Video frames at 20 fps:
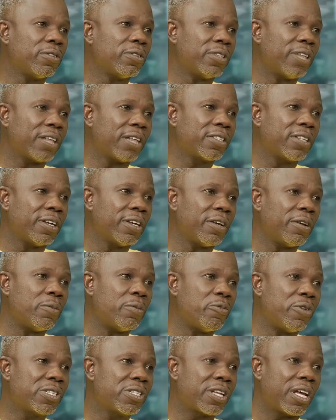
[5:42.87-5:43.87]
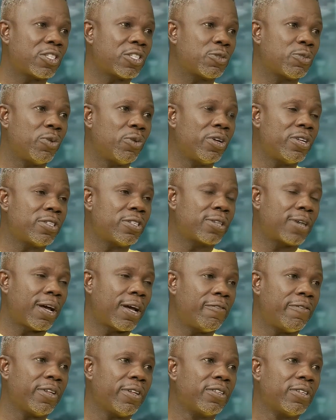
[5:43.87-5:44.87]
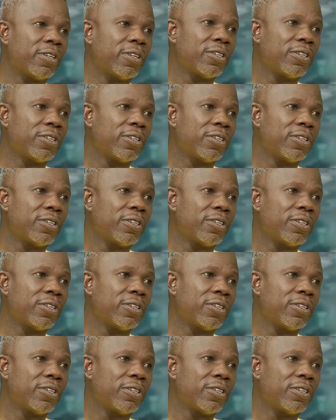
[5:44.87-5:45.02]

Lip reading: that risk as well is covered.